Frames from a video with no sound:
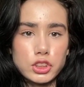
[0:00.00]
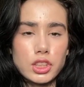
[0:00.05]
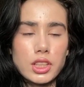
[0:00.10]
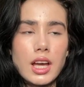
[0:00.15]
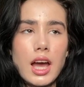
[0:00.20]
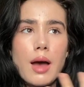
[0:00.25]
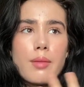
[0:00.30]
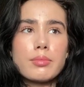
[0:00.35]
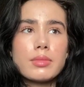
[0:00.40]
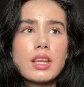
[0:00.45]
Like,
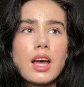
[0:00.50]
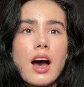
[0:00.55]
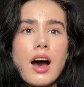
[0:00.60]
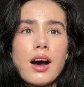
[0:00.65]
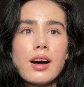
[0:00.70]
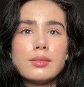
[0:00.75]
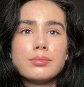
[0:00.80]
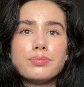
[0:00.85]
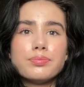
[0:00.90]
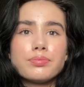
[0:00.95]
I'm
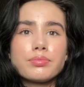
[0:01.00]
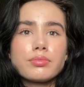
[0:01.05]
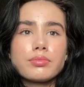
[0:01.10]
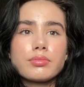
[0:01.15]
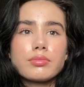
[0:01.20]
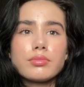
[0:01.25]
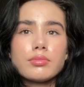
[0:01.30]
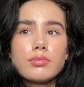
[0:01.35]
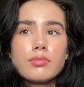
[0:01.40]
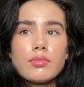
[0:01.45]
not
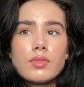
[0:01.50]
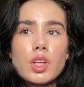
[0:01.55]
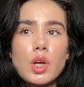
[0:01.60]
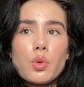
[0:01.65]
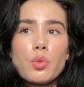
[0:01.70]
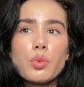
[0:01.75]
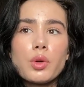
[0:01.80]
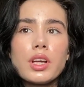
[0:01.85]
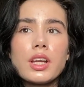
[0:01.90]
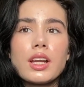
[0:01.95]

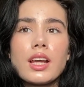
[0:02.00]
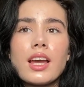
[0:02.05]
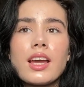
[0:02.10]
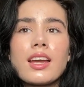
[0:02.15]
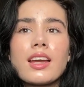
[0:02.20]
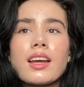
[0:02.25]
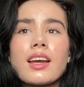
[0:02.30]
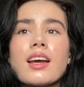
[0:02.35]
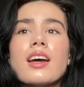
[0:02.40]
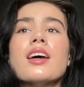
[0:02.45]

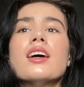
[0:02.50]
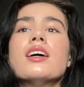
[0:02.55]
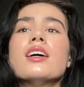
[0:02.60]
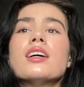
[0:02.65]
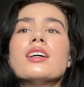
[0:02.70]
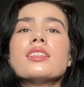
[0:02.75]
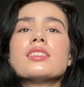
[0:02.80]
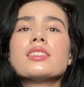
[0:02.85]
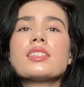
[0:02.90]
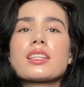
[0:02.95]
reading
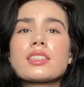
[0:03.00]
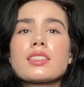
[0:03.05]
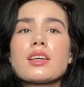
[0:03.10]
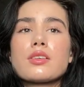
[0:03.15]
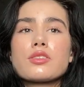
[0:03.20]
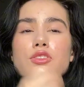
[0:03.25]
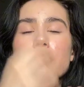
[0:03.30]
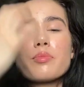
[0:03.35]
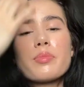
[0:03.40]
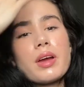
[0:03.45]

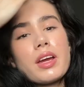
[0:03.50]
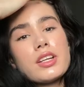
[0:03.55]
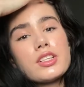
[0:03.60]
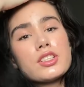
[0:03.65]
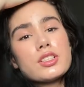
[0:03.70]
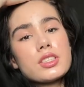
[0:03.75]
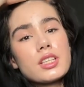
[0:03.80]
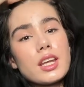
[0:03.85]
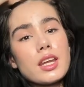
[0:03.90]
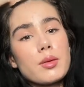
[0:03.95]
600
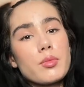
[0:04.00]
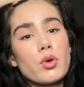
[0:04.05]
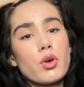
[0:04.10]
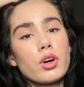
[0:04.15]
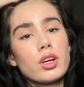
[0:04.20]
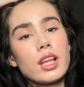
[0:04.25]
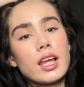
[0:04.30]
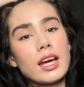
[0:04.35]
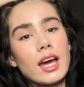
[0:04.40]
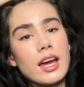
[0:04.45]
pages anymore.
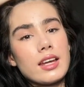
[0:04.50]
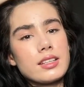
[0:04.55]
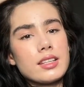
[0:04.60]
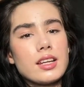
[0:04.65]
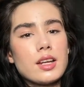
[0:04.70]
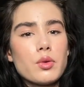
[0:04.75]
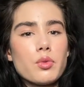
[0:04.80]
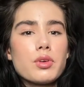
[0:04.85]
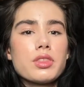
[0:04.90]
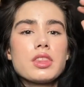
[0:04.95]
Like, I did
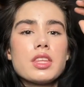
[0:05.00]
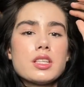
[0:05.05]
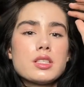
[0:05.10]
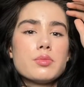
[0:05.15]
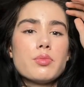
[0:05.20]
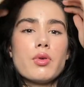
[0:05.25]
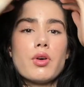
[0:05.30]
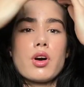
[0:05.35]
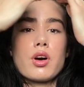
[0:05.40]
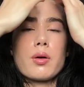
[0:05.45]
it with this
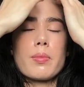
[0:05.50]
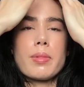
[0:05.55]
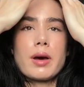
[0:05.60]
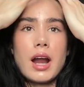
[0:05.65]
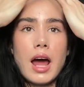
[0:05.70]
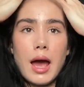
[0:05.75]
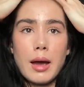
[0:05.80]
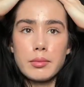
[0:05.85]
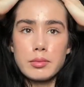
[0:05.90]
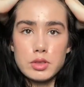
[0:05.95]
book, but
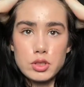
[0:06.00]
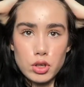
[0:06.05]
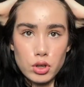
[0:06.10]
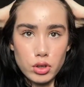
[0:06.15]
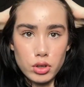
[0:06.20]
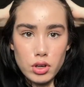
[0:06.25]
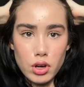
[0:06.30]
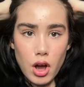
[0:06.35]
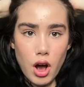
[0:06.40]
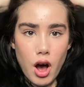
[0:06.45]
I'm
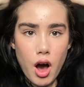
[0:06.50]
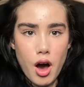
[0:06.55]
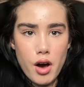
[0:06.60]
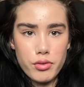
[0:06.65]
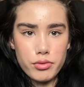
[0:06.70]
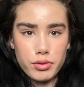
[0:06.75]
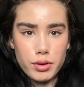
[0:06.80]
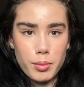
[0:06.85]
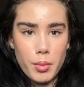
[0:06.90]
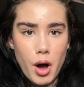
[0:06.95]
turned
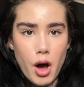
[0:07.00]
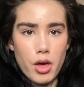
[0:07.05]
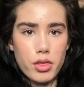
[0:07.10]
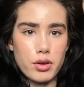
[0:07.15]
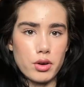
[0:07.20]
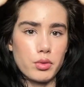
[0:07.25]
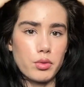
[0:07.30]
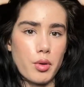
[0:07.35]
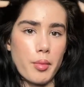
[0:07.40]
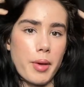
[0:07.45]
off from
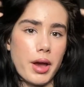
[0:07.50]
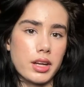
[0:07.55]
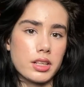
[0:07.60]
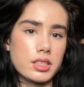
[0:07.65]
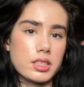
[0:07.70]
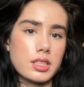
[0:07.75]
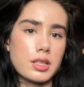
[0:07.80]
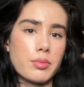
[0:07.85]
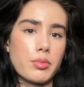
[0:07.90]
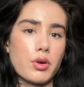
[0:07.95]
other
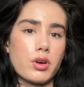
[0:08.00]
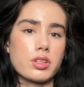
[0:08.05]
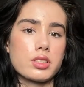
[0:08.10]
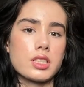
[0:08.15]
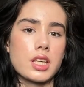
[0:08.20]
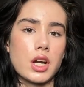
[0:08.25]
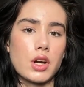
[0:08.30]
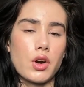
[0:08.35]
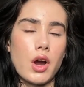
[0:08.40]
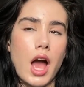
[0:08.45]
romantasy books
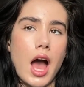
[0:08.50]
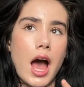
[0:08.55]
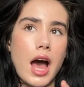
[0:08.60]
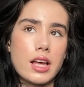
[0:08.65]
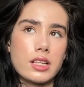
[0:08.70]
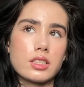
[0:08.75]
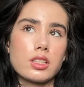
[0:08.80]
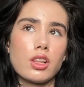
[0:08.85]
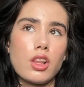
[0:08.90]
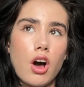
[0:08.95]
that are
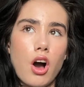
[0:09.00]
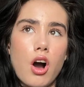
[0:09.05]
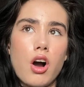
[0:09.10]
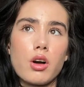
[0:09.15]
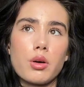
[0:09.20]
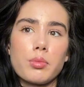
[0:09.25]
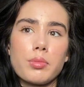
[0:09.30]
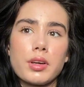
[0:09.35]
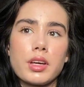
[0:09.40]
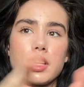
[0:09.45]
as
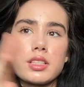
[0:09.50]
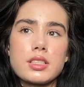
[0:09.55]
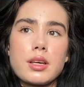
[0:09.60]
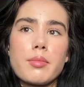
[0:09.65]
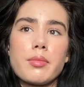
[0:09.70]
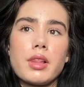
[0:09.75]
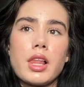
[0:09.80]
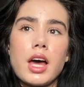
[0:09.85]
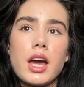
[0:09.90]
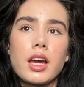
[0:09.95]
long, because
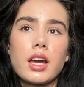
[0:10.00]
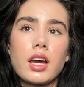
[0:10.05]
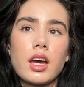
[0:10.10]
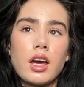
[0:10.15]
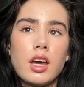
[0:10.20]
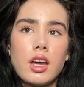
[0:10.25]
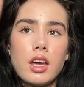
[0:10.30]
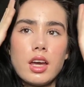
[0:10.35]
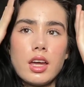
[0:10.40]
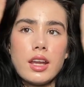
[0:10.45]
I'm like,
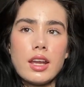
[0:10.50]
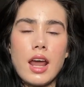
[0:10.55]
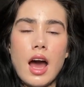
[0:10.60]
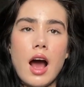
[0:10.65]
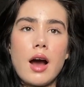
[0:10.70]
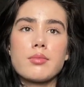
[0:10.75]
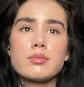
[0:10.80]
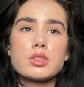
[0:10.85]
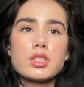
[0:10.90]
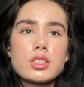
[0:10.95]
now
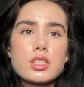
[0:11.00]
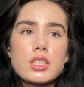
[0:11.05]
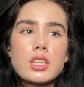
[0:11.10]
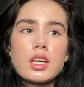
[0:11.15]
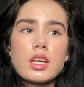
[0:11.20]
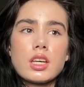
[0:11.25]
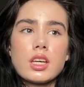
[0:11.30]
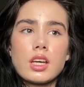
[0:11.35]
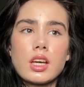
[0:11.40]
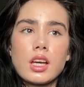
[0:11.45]
I'm just
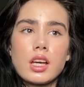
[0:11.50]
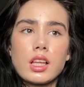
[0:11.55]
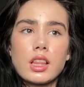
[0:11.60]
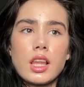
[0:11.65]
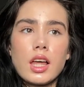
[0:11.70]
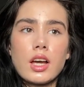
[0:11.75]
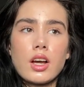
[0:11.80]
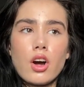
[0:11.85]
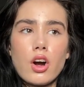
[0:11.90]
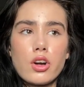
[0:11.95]
thinking,
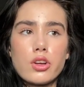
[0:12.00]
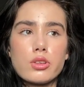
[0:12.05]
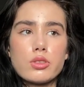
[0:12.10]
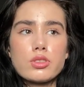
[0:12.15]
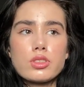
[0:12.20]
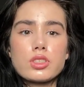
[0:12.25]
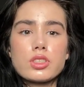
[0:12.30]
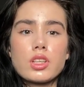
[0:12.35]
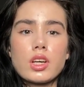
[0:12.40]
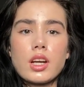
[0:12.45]
like, are you
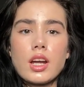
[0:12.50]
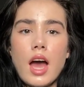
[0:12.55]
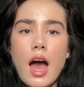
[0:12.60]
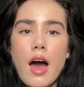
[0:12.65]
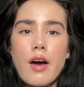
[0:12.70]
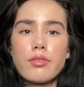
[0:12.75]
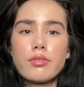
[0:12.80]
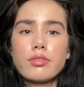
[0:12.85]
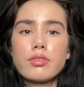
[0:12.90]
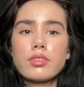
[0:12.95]
just gonna
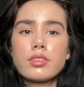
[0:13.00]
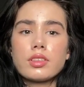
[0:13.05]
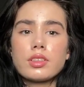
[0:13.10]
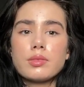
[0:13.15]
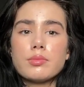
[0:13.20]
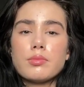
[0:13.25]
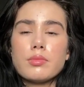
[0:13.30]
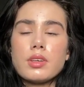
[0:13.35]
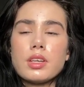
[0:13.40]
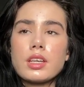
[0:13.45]
have
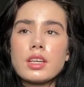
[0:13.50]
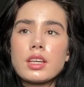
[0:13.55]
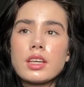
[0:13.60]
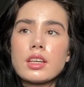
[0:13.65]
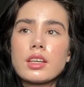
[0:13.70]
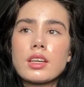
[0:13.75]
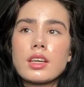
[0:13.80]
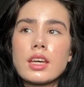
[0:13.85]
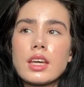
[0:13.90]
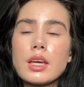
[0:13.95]
me
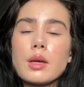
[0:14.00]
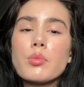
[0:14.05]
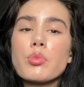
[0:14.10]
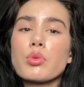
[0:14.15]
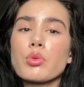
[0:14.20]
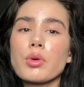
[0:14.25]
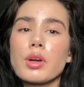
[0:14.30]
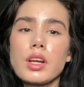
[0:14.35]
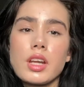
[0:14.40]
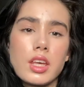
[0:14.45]
keep
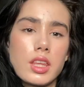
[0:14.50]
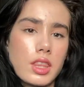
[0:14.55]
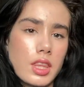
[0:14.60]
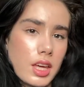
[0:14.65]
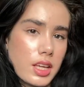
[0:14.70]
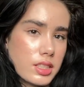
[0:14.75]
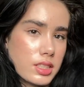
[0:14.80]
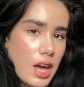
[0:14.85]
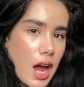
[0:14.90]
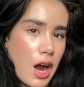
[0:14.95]
reading the
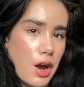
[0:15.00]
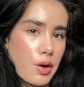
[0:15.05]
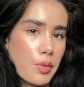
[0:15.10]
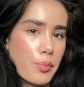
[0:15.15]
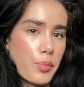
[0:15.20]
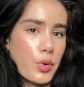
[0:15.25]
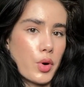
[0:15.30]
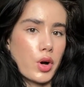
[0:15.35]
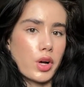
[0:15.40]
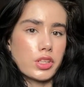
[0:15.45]
entire
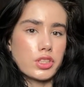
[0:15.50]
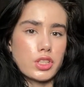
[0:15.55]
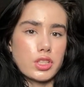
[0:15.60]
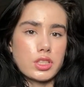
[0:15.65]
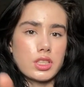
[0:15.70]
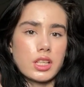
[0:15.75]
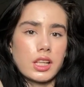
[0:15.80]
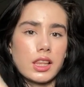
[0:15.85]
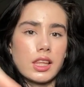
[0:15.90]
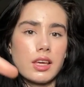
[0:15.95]
book
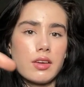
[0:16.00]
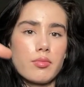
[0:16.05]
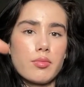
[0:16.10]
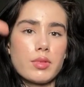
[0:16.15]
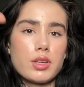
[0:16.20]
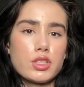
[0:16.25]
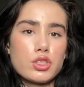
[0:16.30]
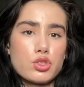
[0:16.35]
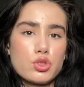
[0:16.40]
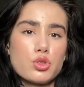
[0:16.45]
just to leave
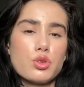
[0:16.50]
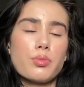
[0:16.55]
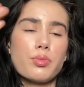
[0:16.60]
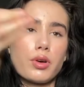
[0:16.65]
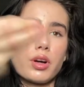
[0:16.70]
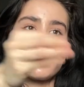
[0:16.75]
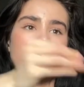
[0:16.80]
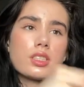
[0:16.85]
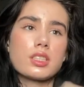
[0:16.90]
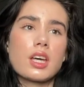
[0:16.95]
me super
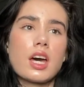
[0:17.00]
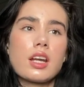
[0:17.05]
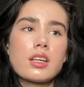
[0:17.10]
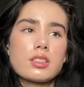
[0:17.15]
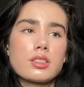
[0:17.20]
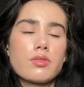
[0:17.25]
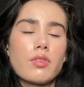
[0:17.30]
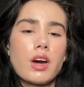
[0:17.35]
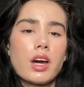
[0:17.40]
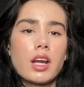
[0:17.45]

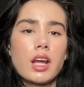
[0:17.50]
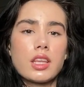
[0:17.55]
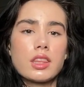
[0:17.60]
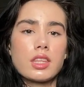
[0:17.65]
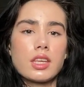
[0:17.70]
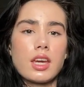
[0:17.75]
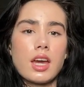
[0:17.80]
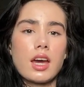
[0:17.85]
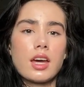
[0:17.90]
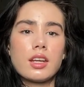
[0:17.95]
unsatisfied at
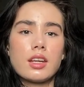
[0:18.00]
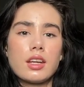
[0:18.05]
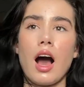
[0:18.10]
the end?